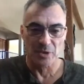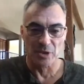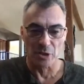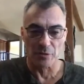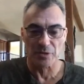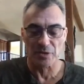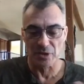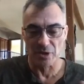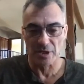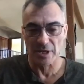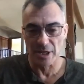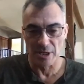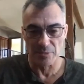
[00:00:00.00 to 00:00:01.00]
You know, if a
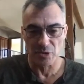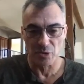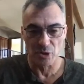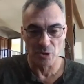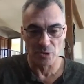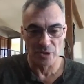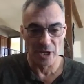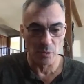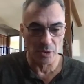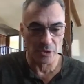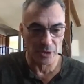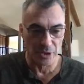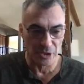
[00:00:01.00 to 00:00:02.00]
stunt guy comes to you and goes, Hey, what
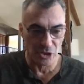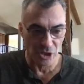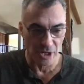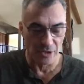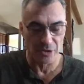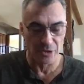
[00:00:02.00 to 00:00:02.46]
do you think of this shot?